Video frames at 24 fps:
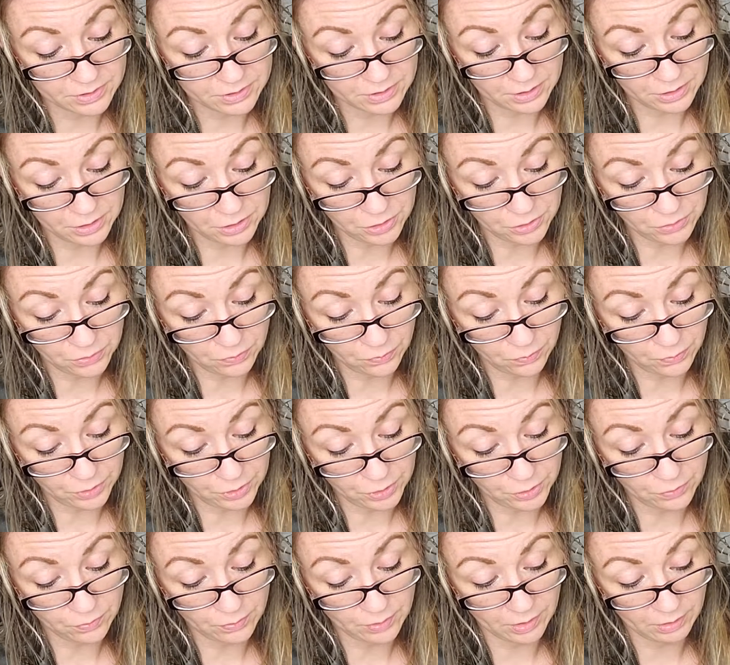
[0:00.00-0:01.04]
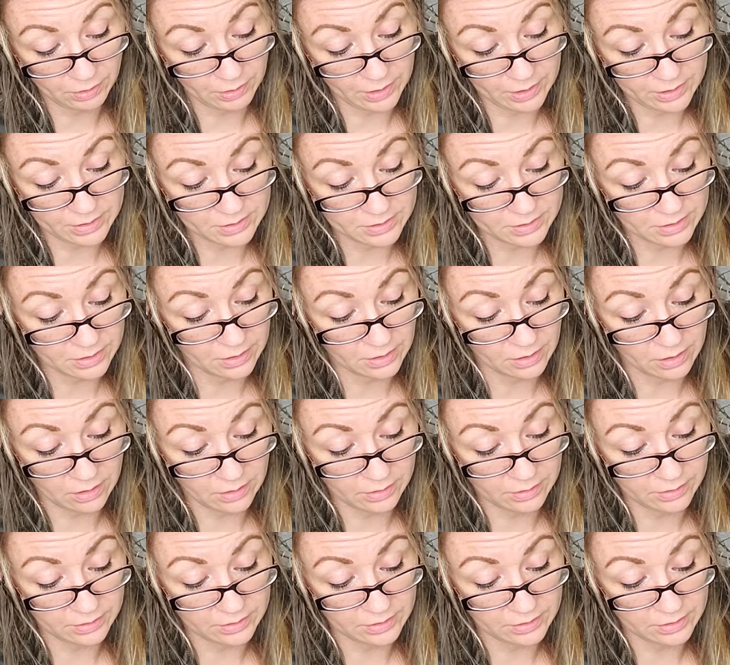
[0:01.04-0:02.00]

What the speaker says: in you when you realize that God